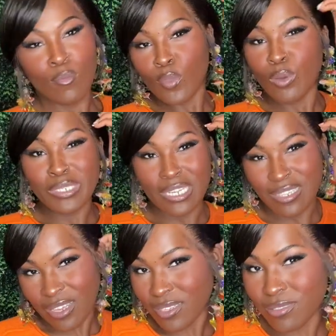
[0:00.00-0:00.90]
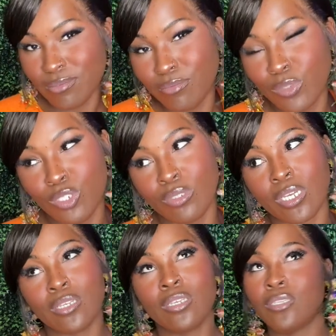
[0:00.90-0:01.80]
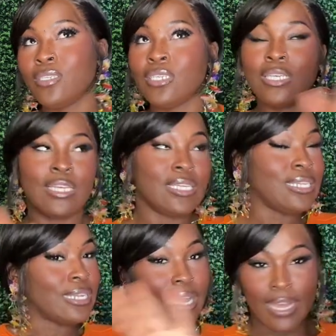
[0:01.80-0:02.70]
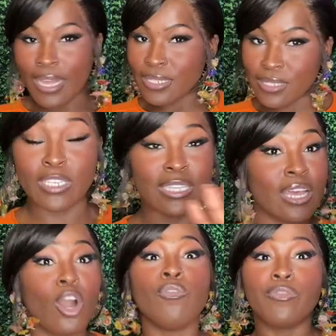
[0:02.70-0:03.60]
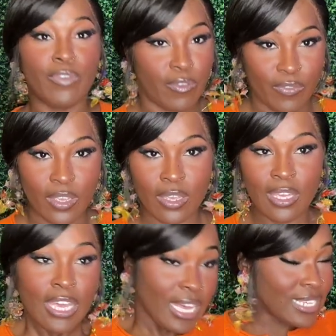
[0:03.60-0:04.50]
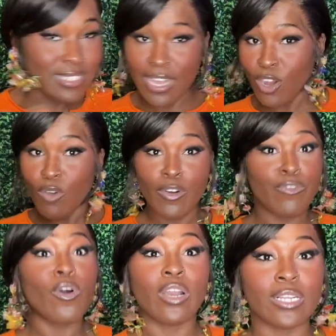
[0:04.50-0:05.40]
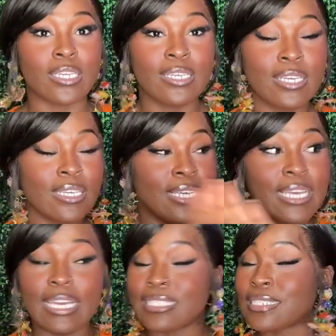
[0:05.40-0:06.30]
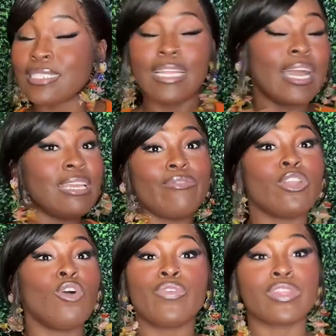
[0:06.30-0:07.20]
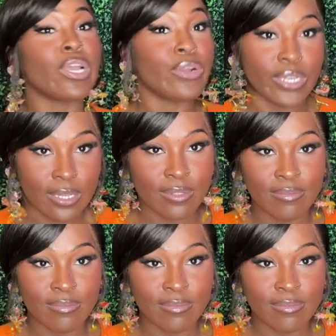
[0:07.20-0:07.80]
What y'all think? What you think? Not, it's not over 50. It's not over 40. It's not even over 30.